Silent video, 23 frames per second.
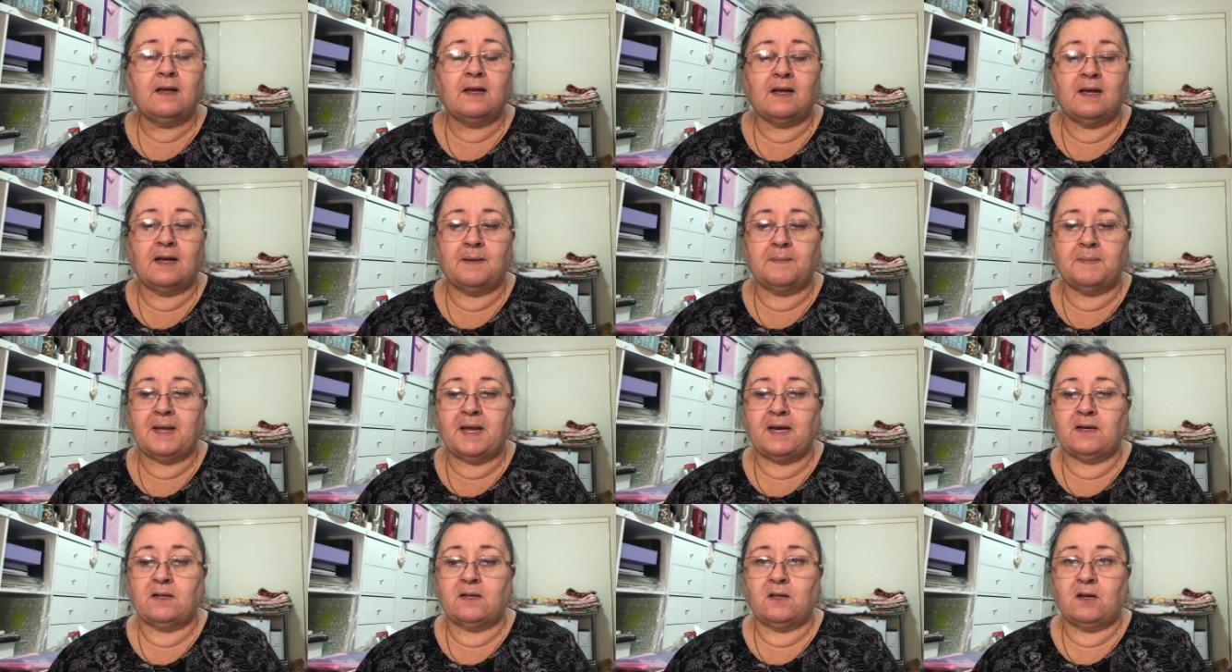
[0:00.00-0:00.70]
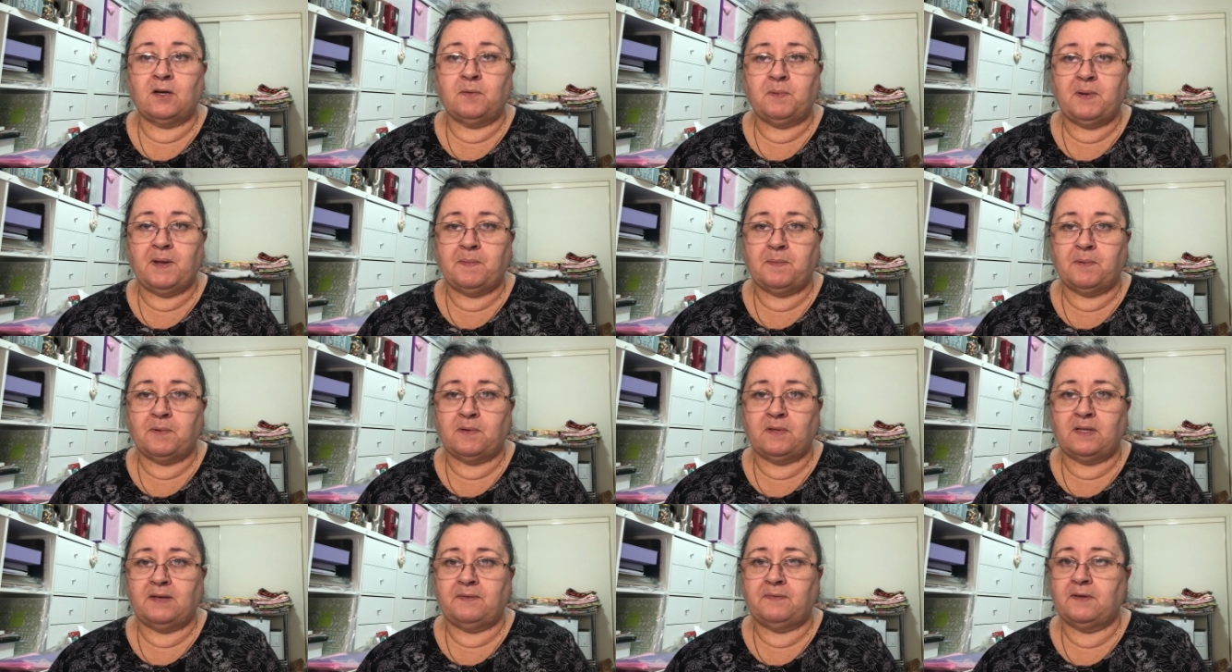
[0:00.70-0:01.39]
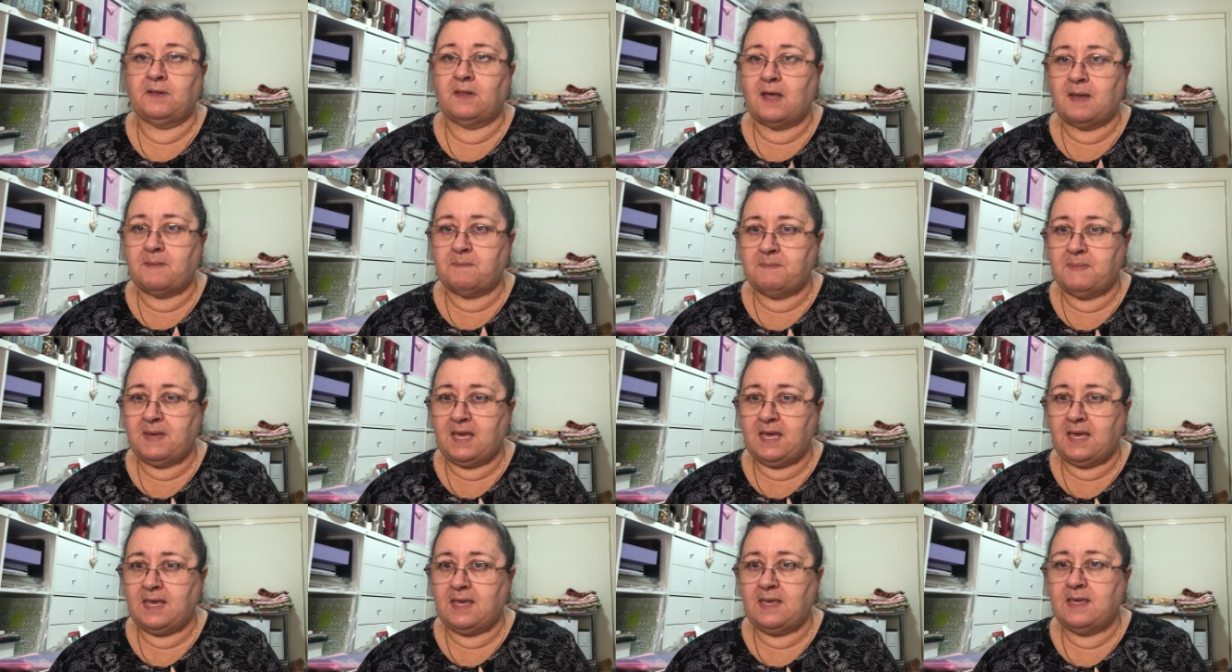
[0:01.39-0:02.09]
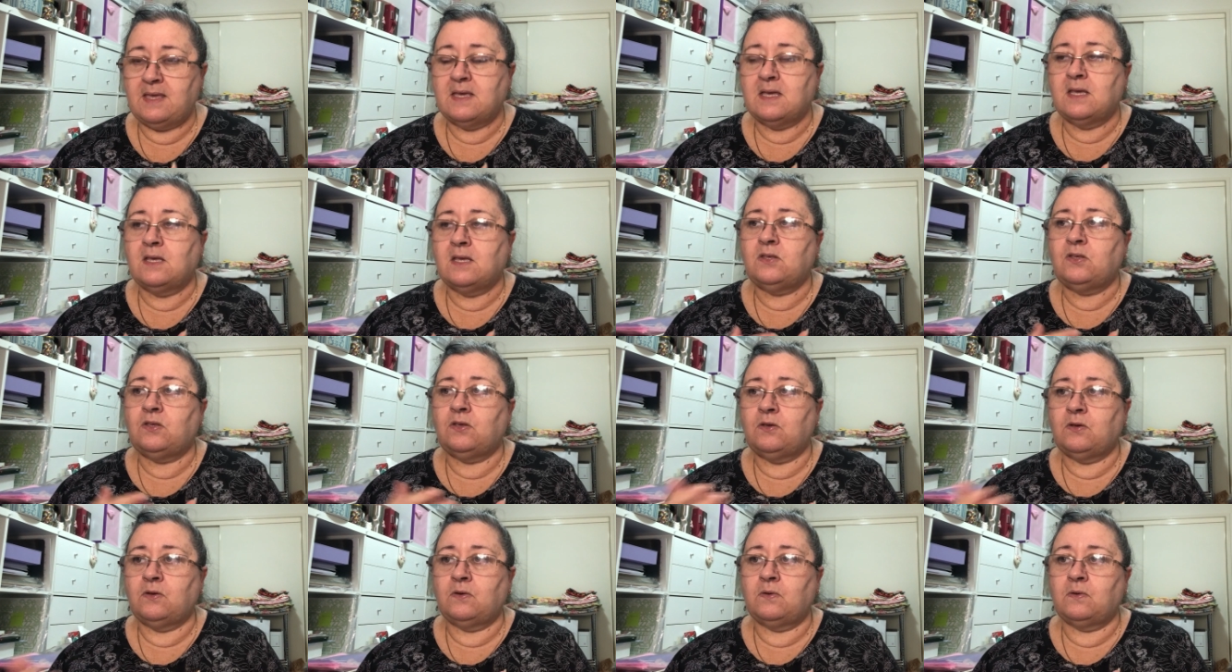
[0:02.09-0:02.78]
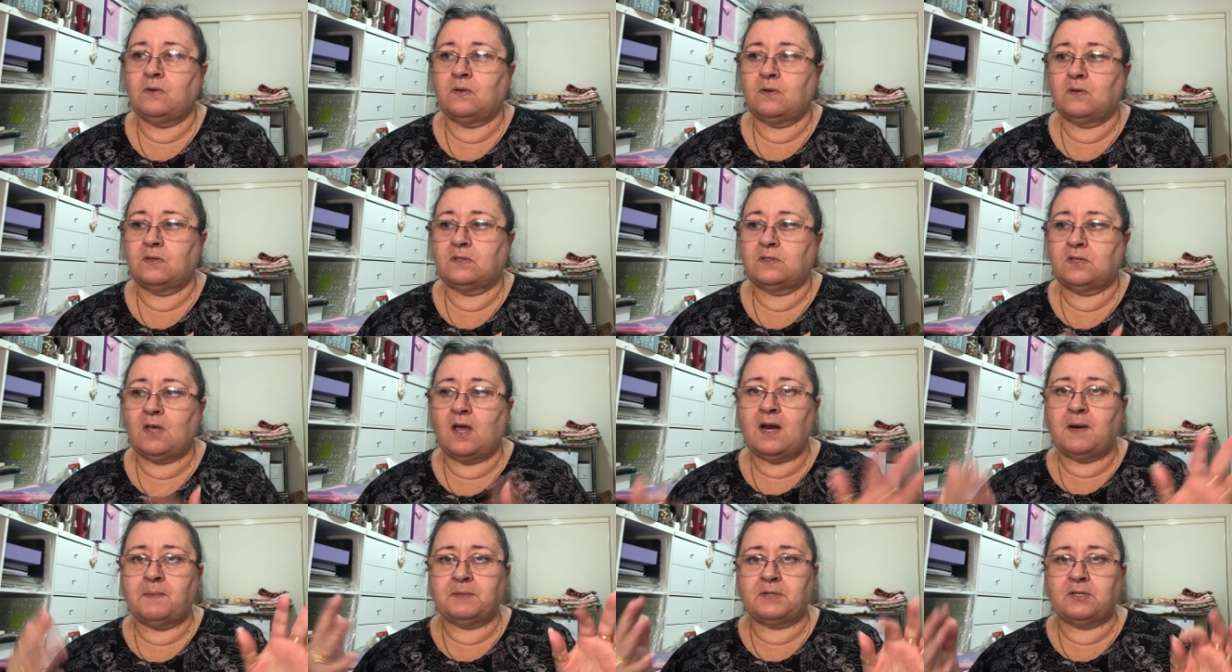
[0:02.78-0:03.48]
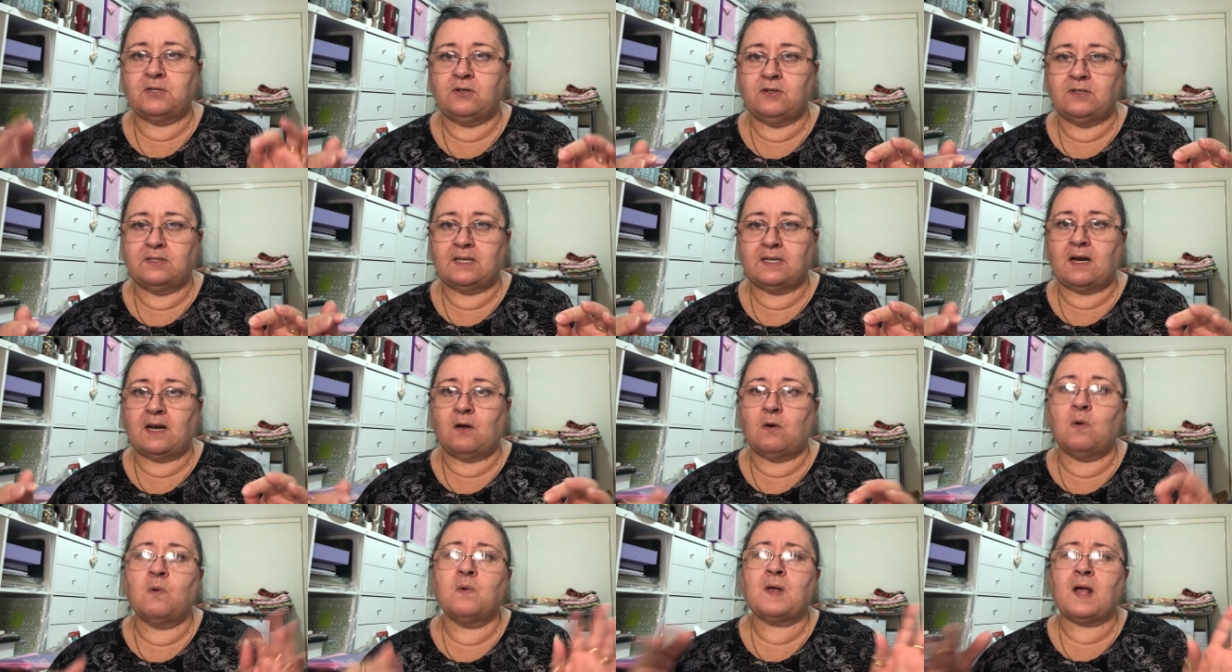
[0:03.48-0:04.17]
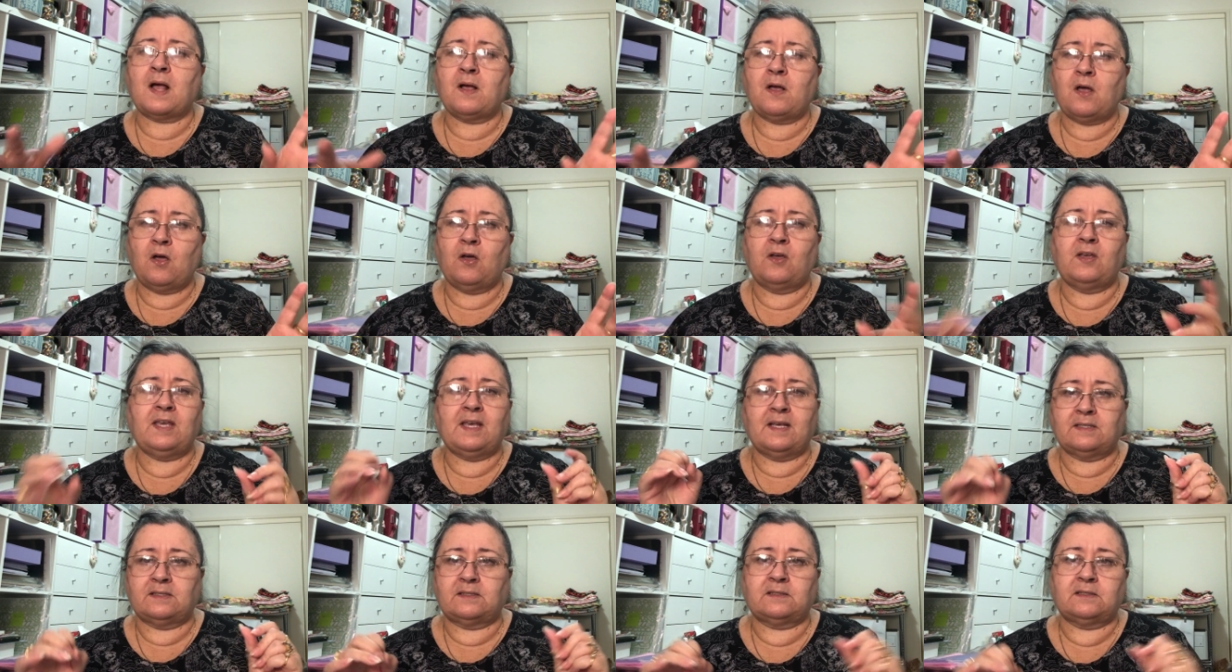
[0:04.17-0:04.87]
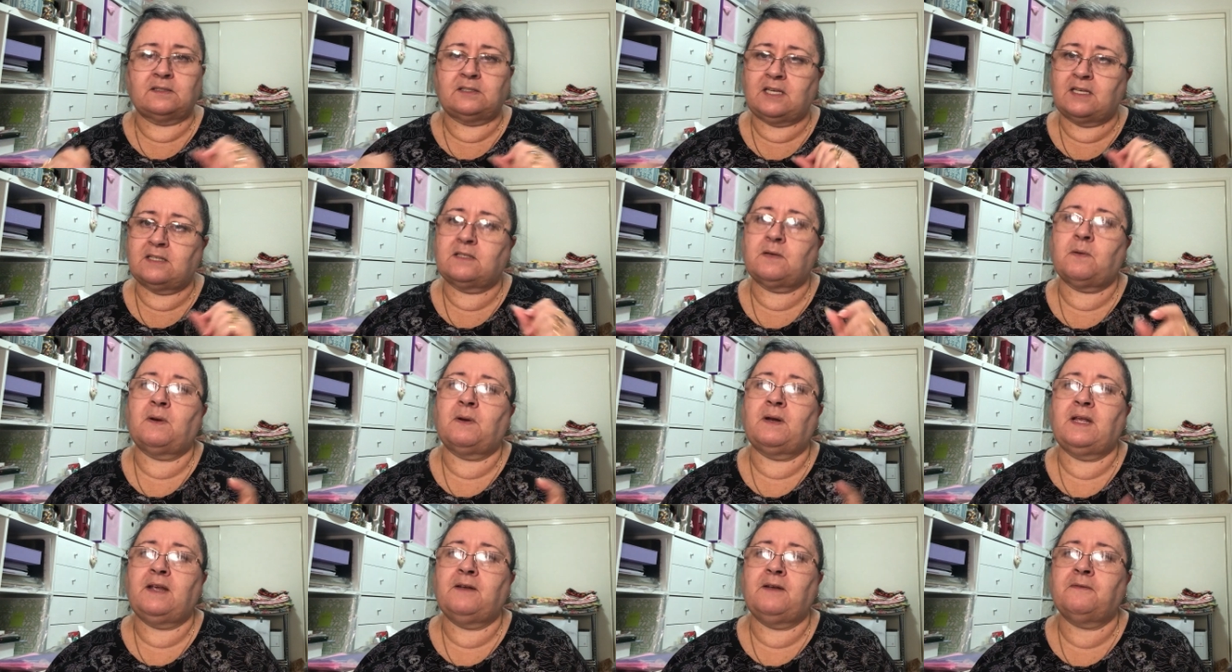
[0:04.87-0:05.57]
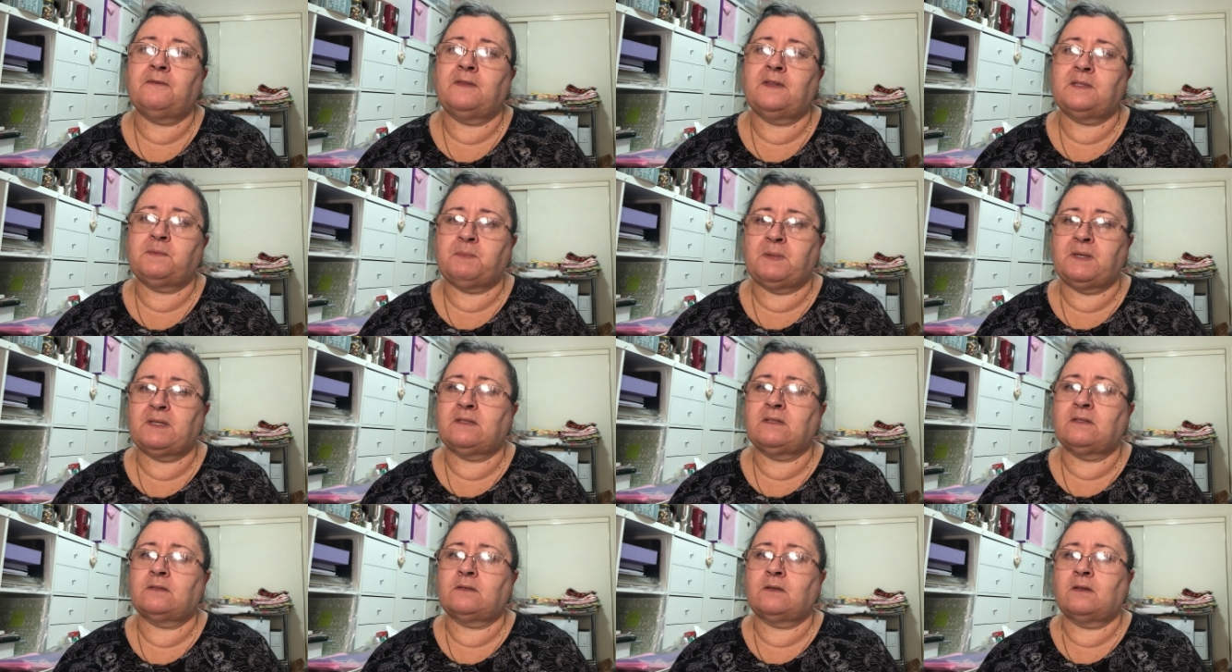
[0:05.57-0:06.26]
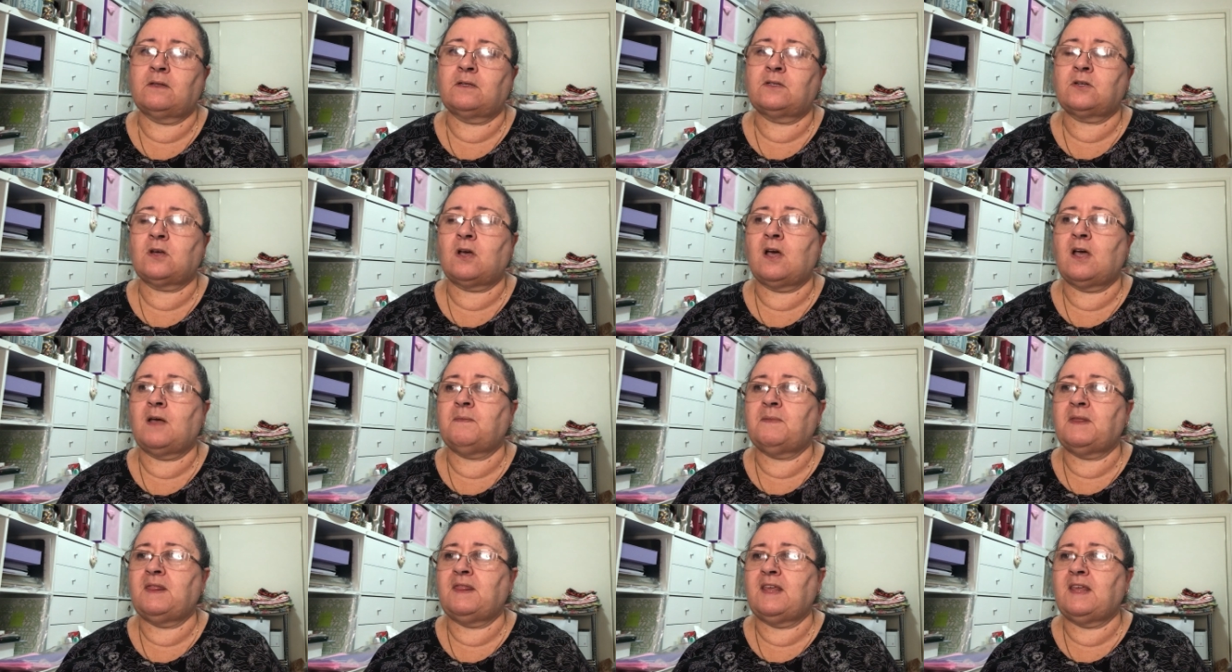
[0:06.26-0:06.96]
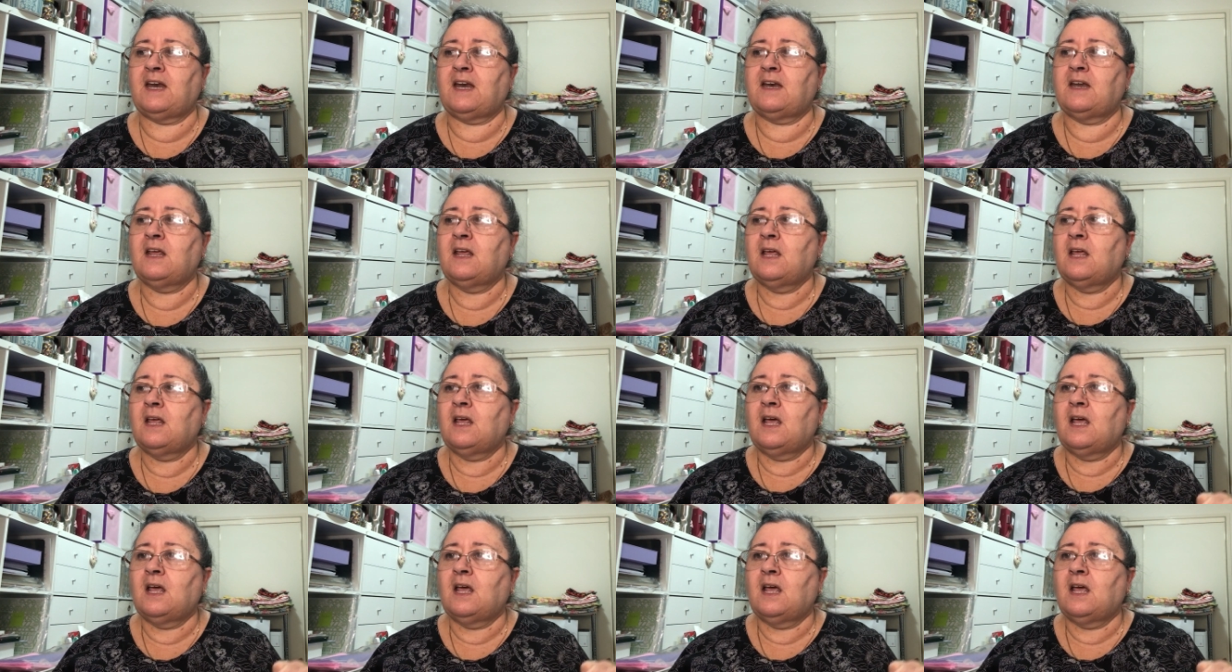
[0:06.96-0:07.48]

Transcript: And a lot of people, if you're like me, you sign up to newsletter all gung-ho, yes, I want to hear from this business all the time, and then